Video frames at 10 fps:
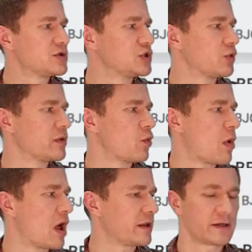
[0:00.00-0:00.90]
to the
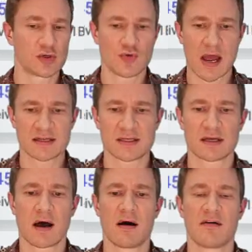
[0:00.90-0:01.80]
wallet address
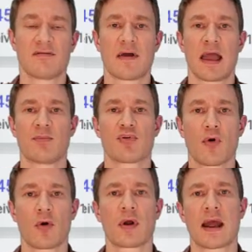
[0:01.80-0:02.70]
of a
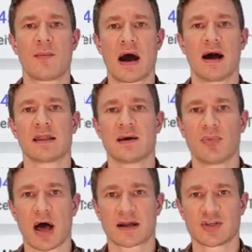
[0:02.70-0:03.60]
program on the
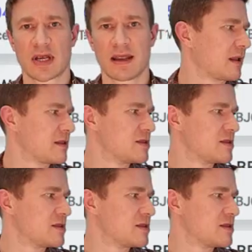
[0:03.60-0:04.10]
blockchain.